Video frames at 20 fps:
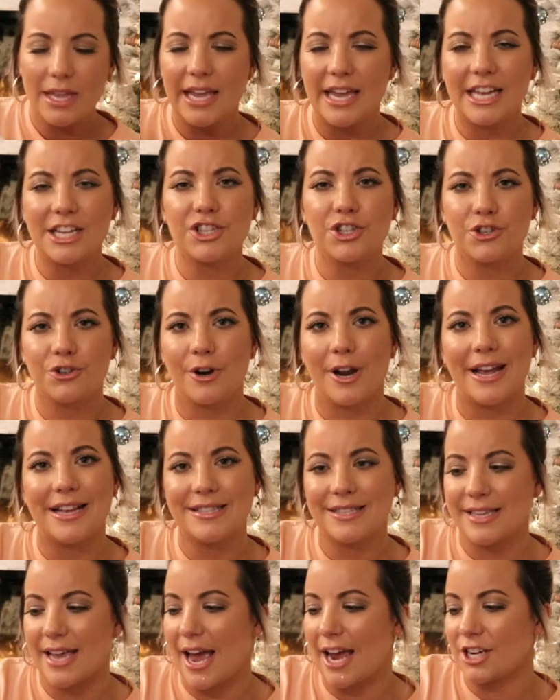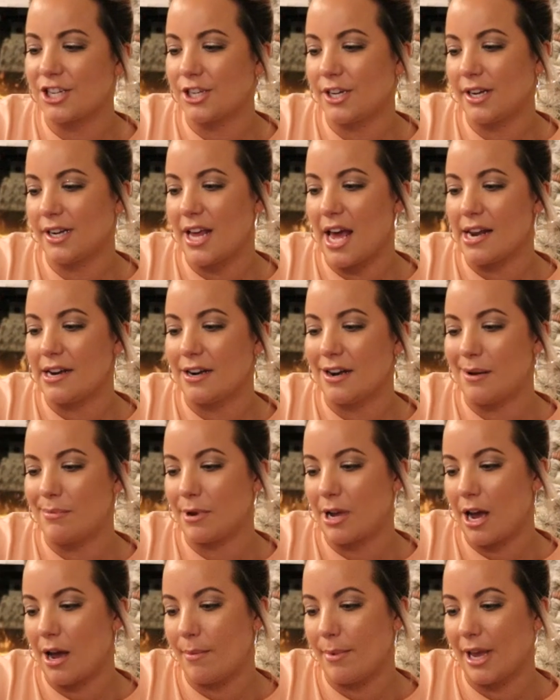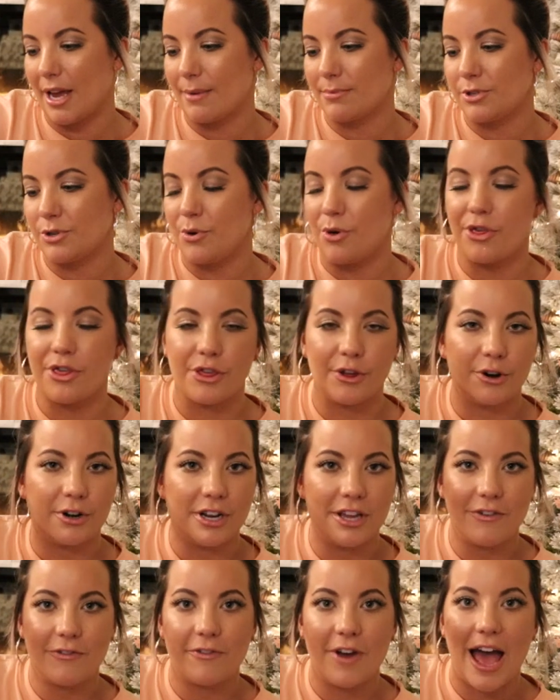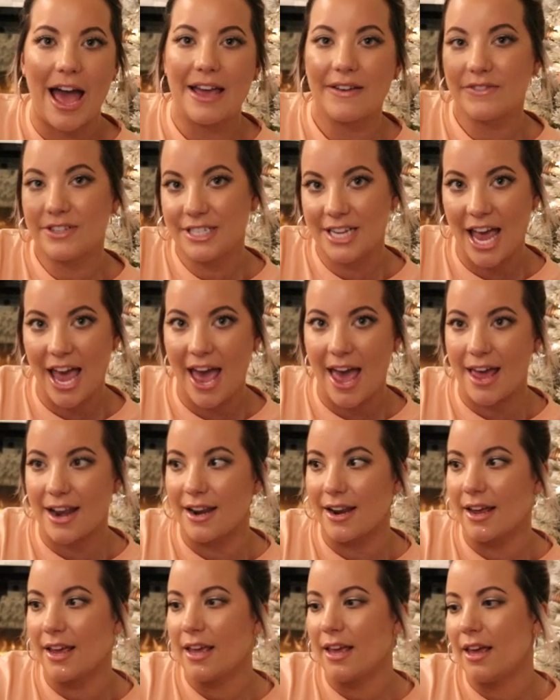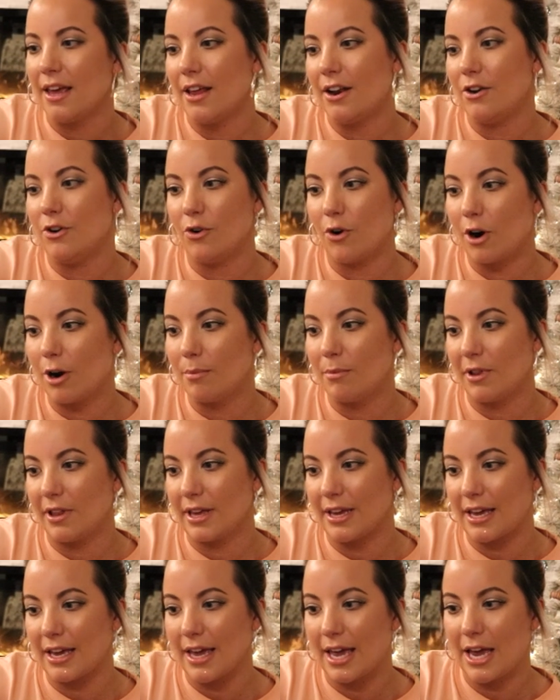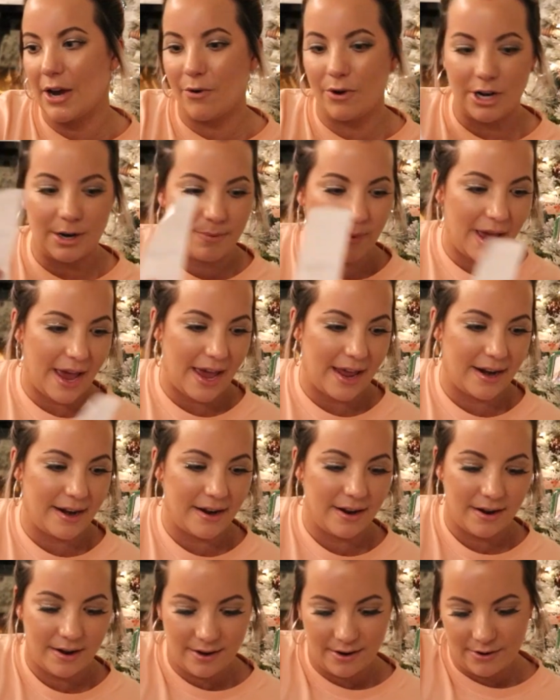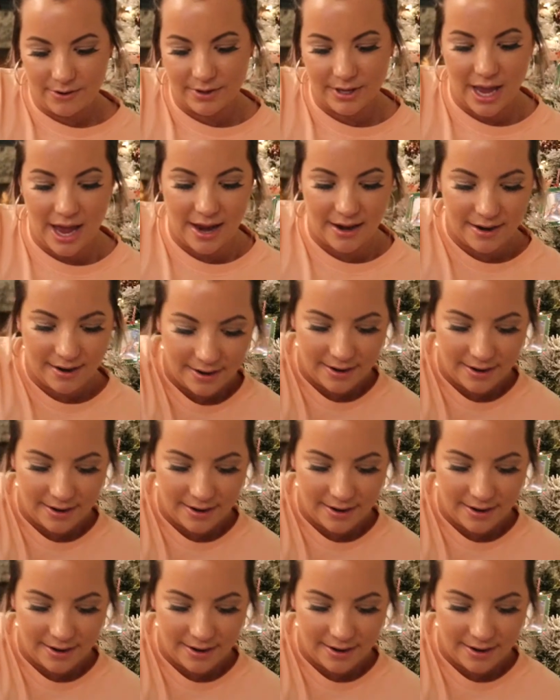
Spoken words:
transaction ended up coming up to $35.10. Normally it would have been, hold on.